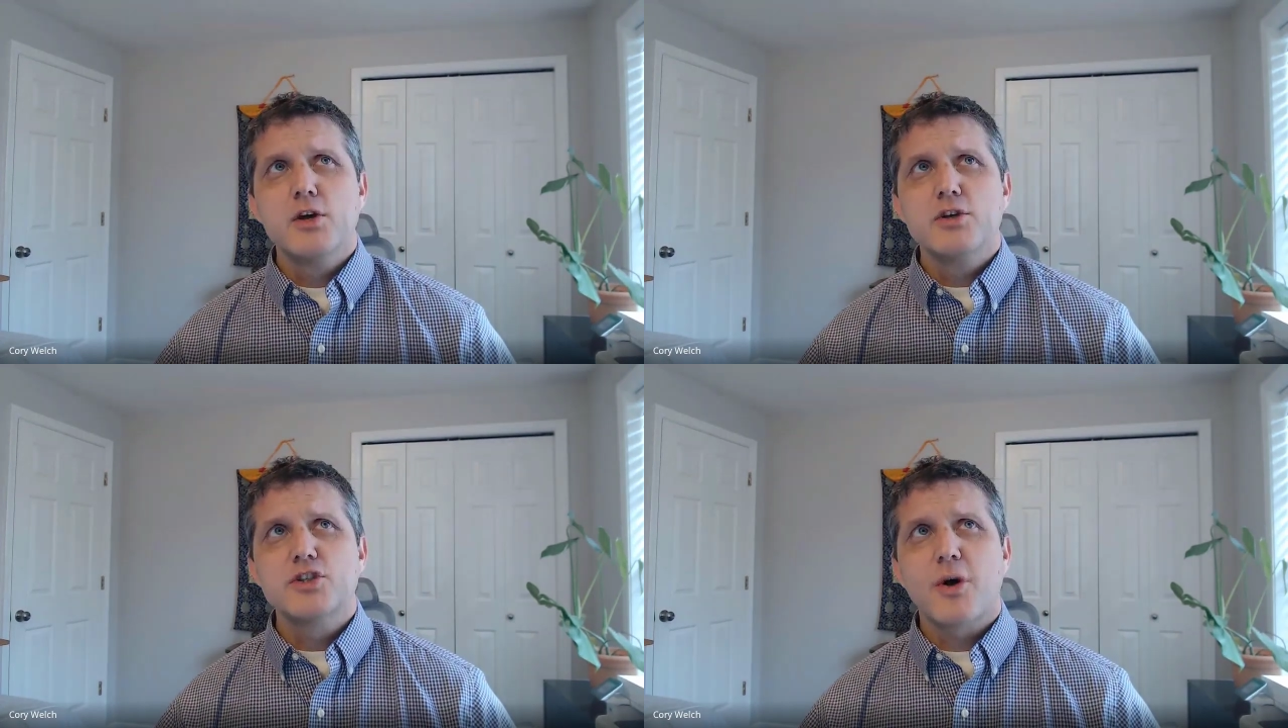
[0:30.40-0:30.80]

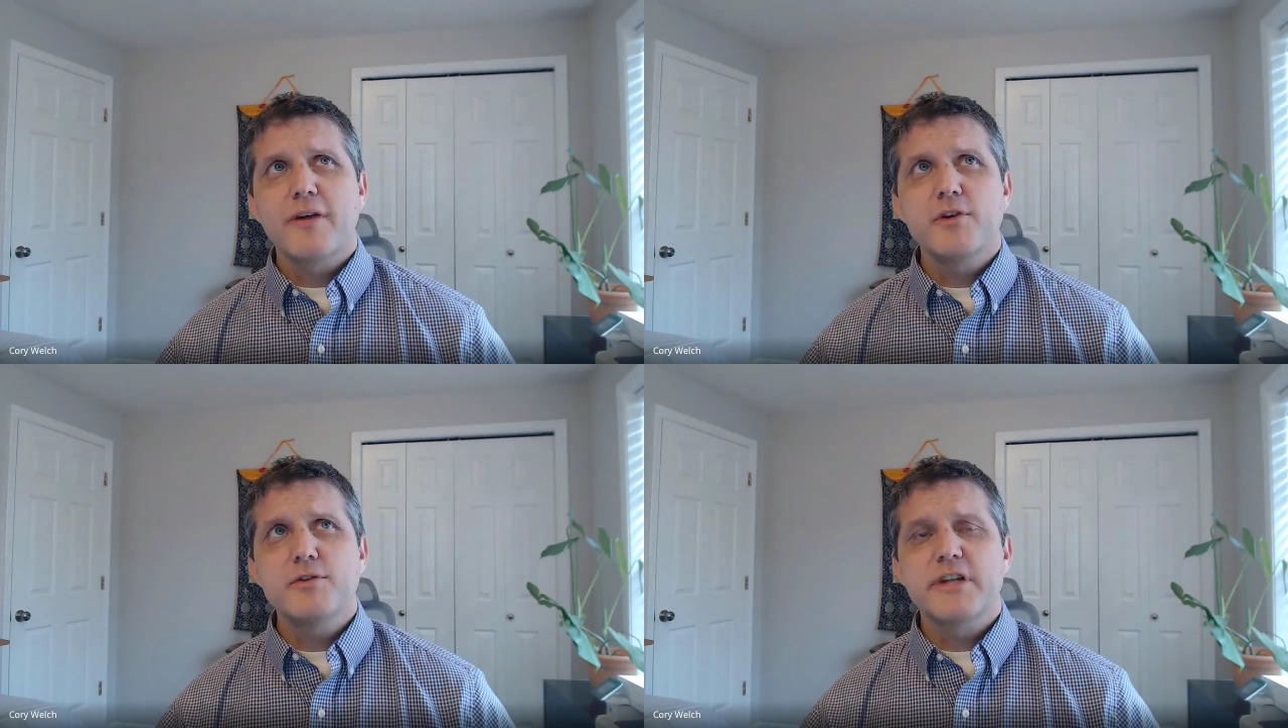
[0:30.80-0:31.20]
So
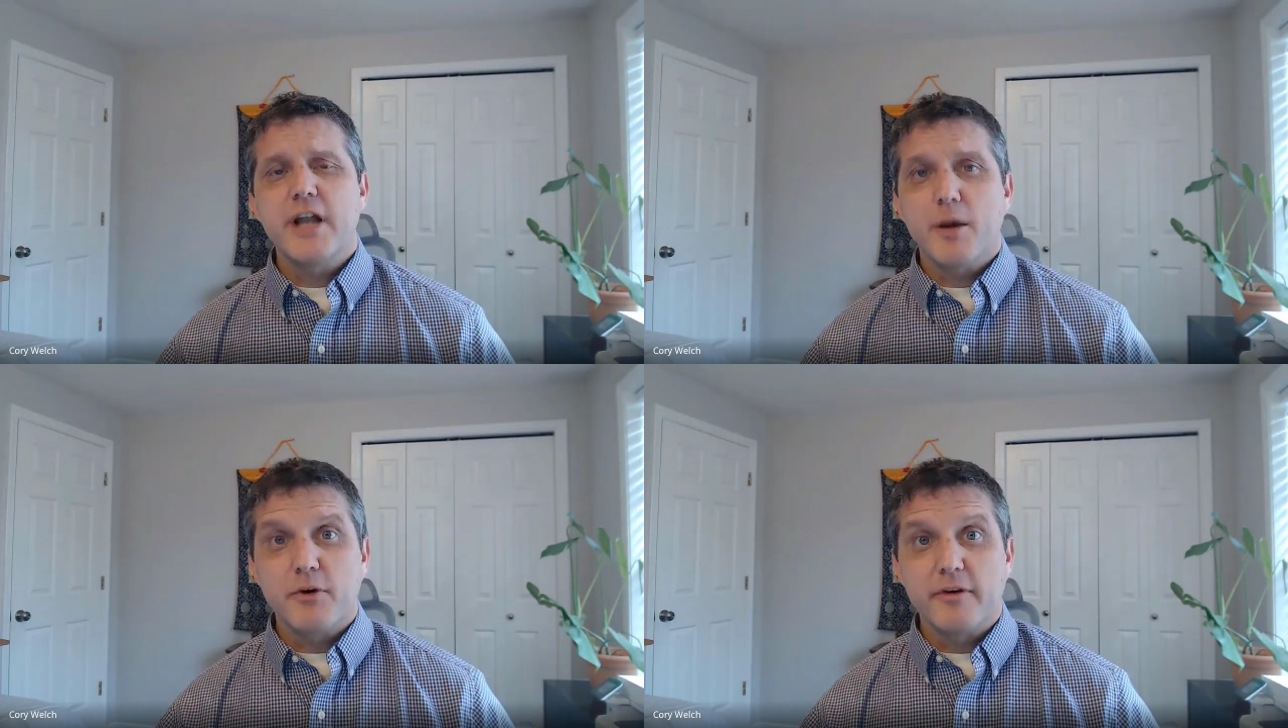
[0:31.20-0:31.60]
I've used a
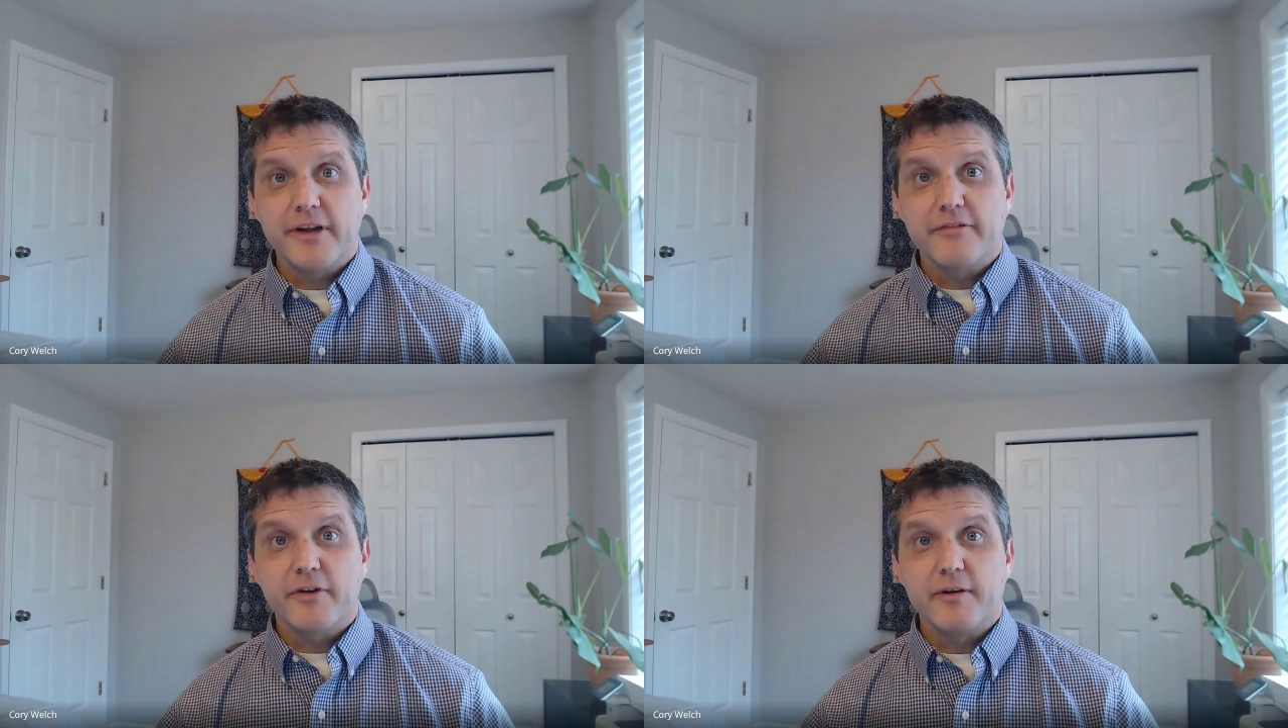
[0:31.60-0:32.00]
number of
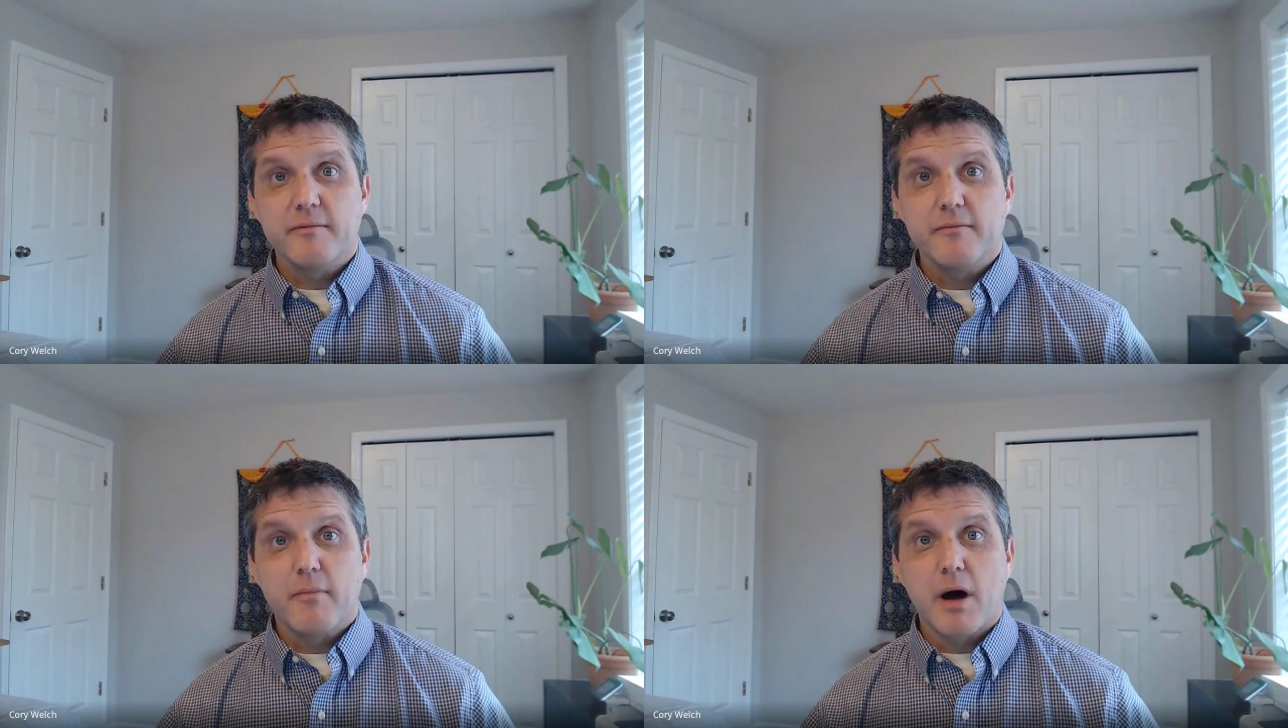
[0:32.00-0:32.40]
different
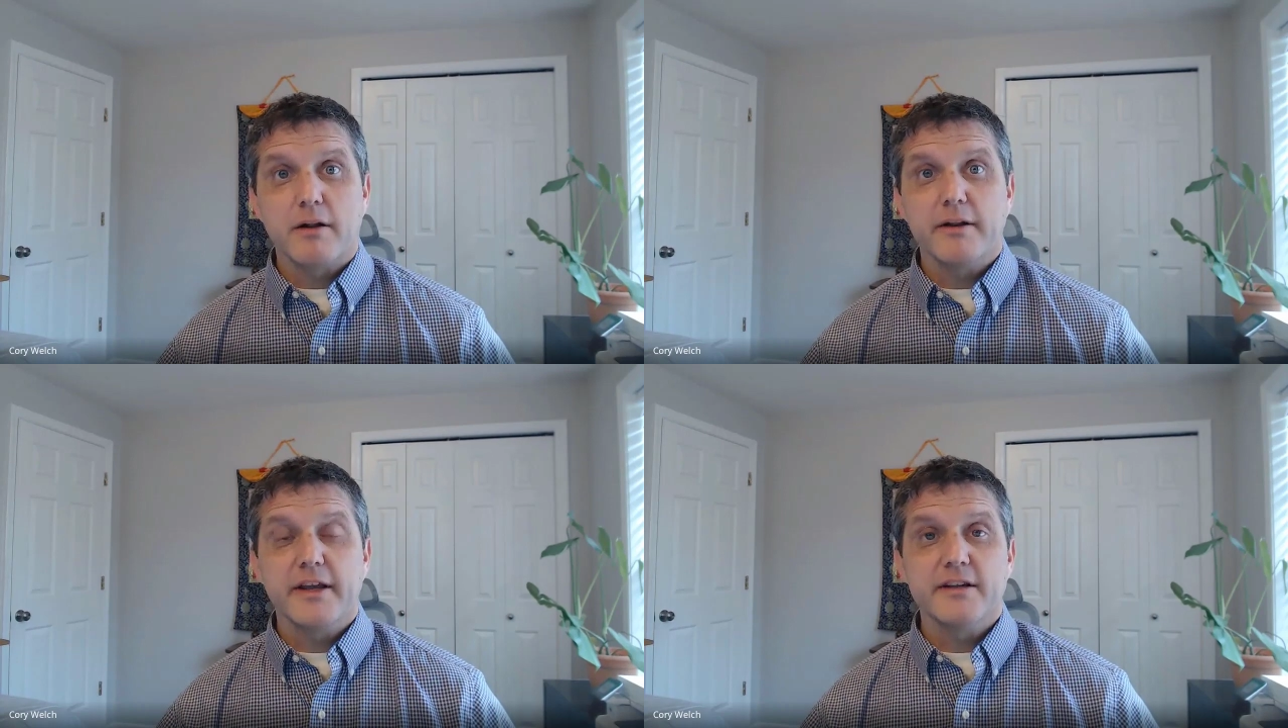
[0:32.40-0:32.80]

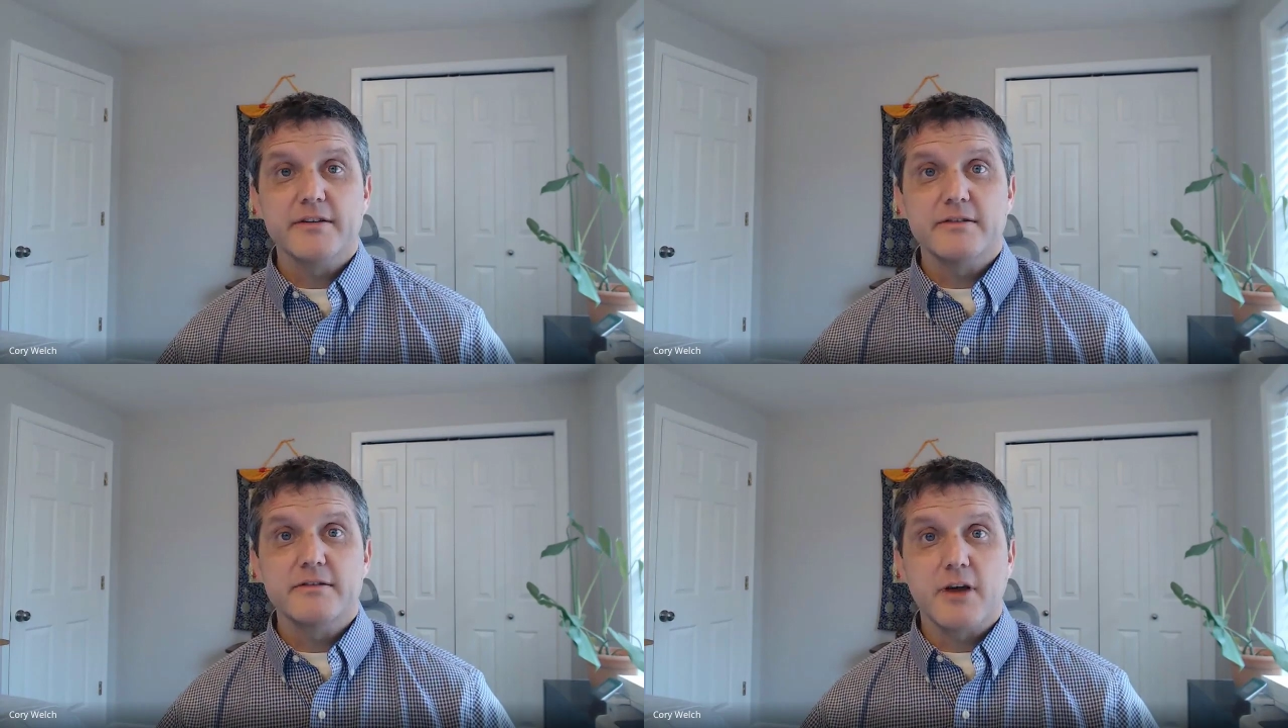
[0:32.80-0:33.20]
modeling
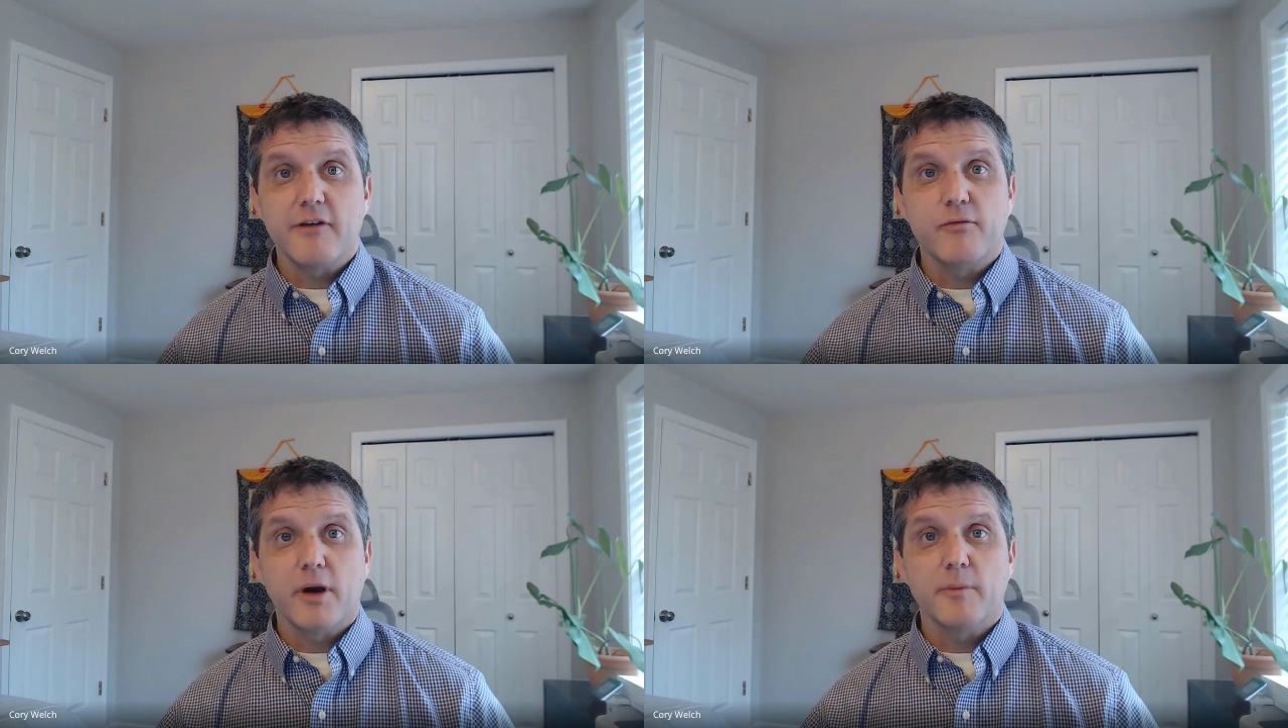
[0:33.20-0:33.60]
and
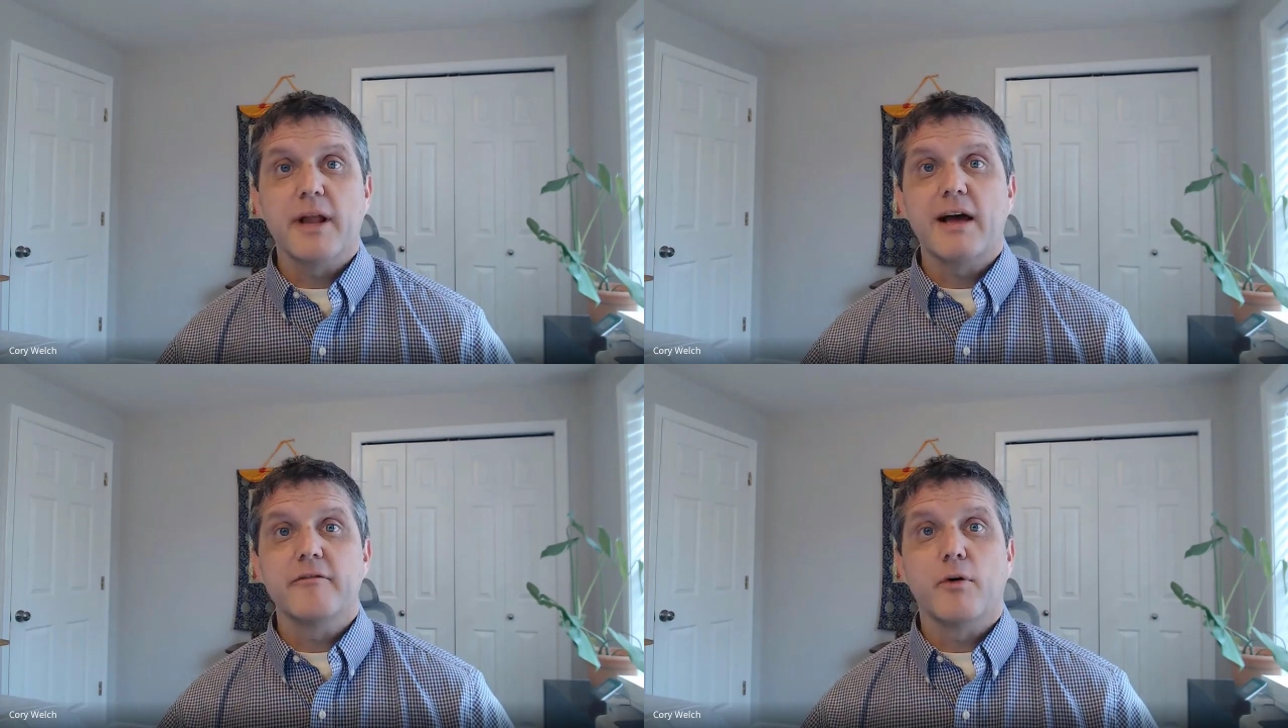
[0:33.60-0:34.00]
software
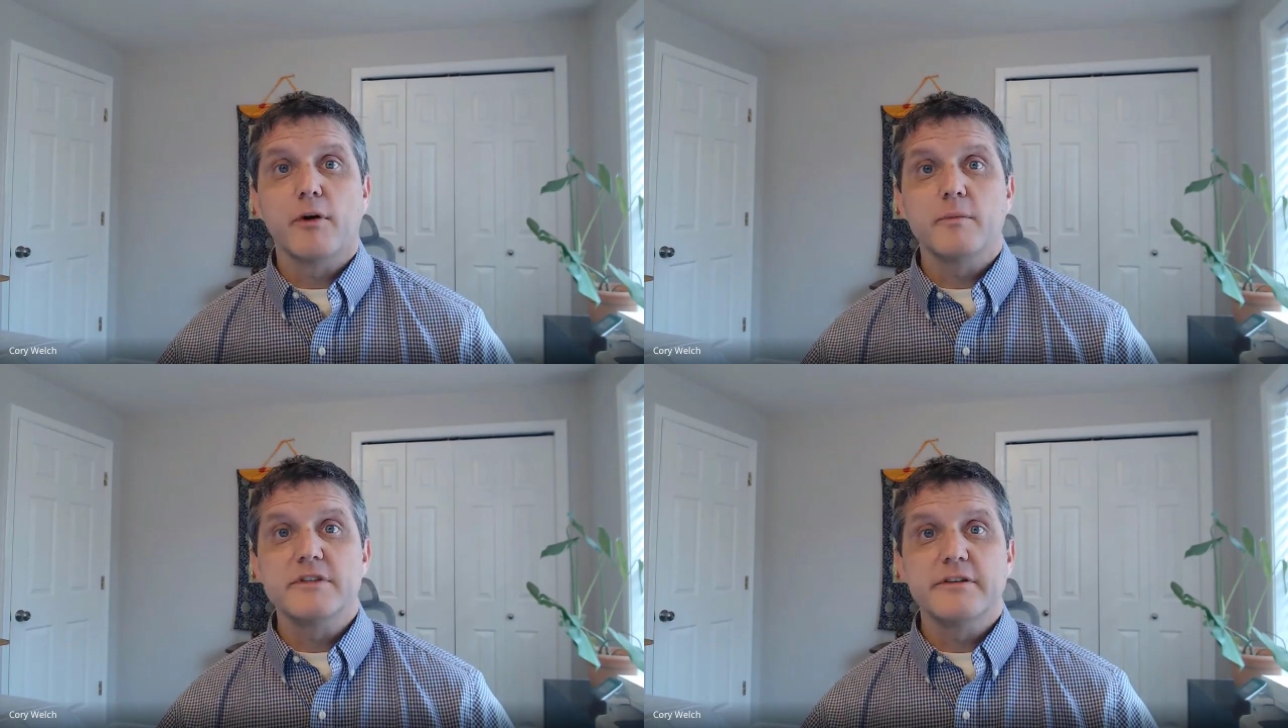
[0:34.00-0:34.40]
platforms.